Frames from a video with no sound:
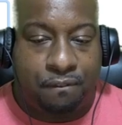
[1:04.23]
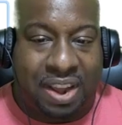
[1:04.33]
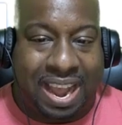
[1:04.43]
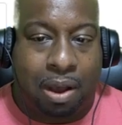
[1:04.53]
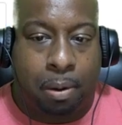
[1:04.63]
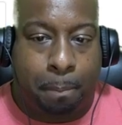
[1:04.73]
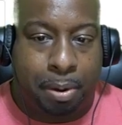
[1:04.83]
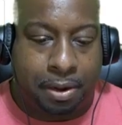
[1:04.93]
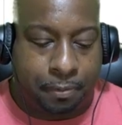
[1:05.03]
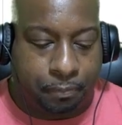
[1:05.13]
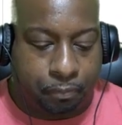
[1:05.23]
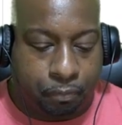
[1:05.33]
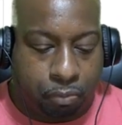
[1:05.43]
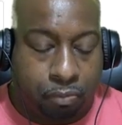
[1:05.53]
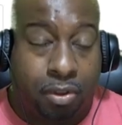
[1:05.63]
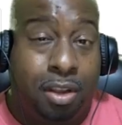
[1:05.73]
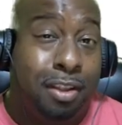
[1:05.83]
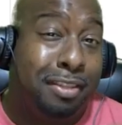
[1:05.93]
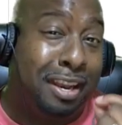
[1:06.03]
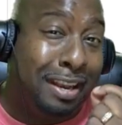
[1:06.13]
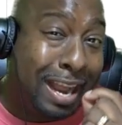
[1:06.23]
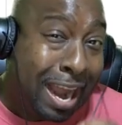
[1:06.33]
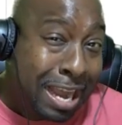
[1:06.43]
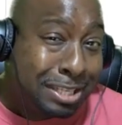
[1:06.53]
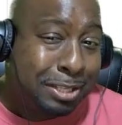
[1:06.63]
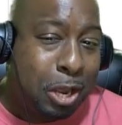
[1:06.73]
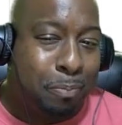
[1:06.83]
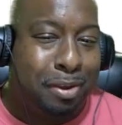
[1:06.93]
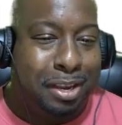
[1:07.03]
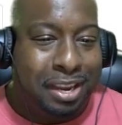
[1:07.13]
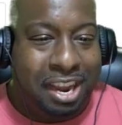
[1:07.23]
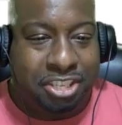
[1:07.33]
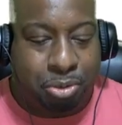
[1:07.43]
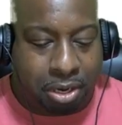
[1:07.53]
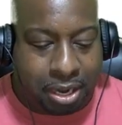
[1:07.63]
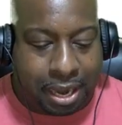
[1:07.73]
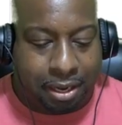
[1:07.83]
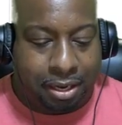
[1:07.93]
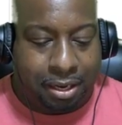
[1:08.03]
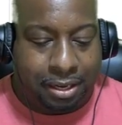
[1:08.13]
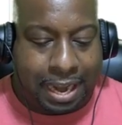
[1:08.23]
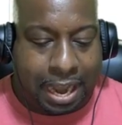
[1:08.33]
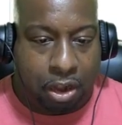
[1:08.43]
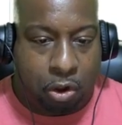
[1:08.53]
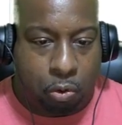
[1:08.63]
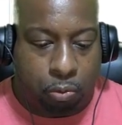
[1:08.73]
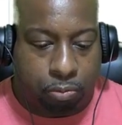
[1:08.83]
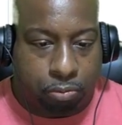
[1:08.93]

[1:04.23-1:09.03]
File button. The last step is to click Download.